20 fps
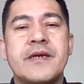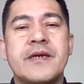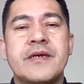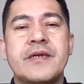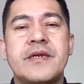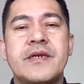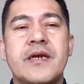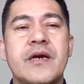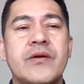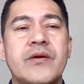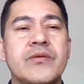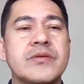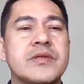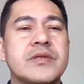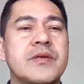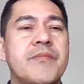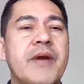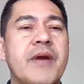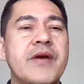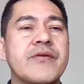Now,
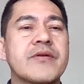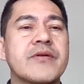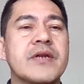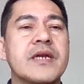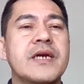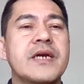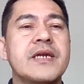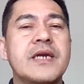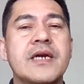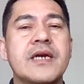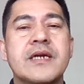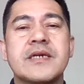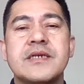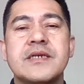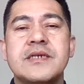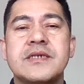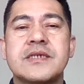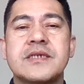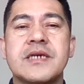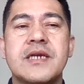the Mayo Clinic
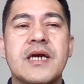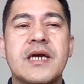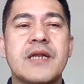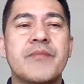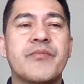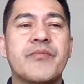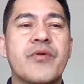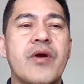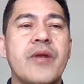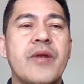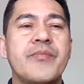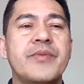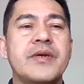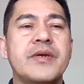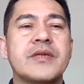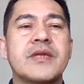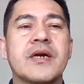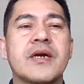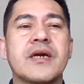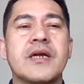is a
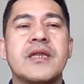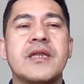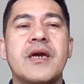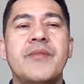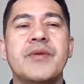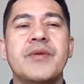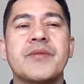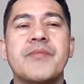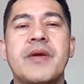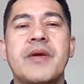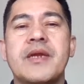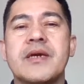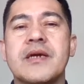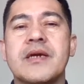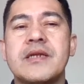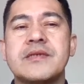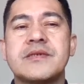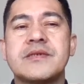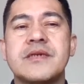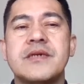nonprofit academic
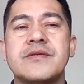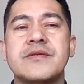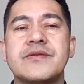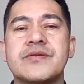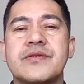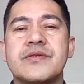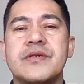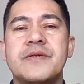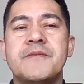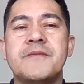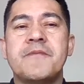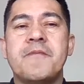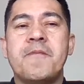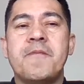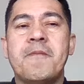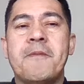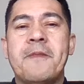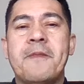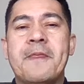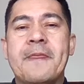medical center,
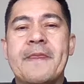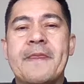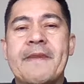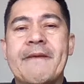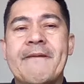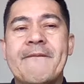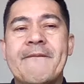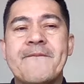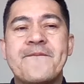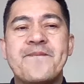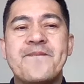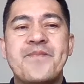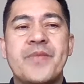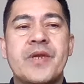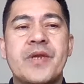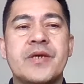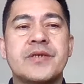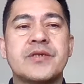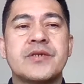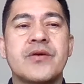
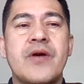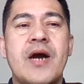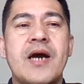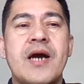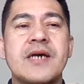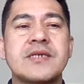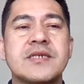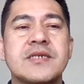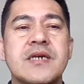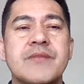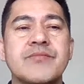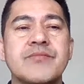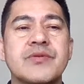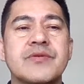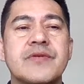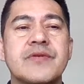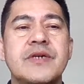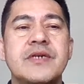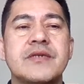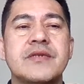so has some
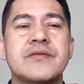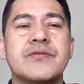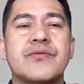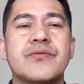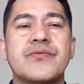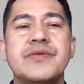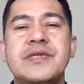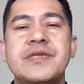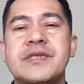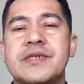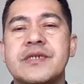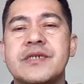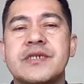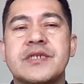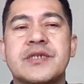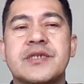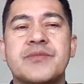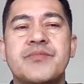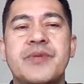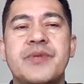great
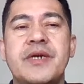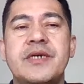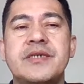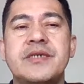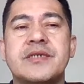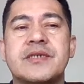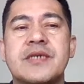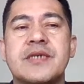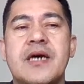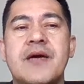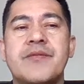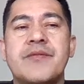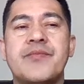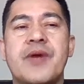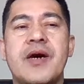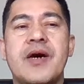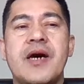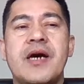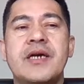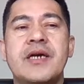research-based
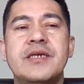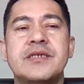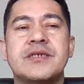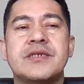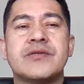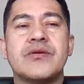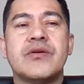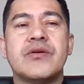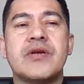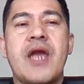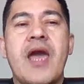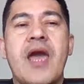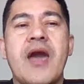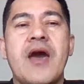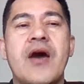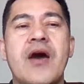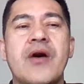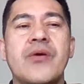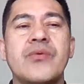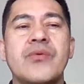advice on
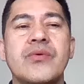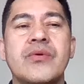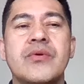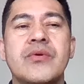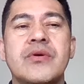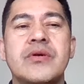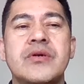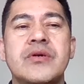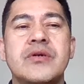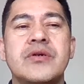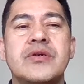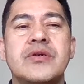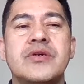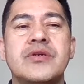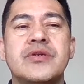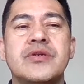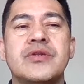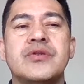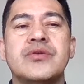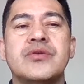how
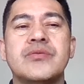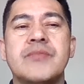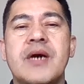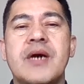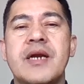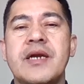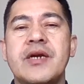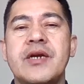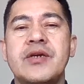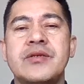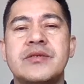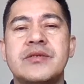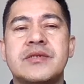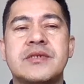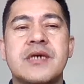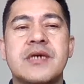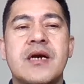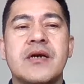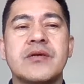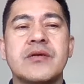to manage
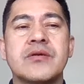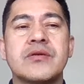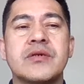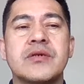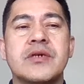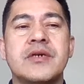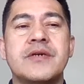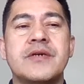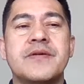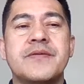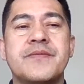anger.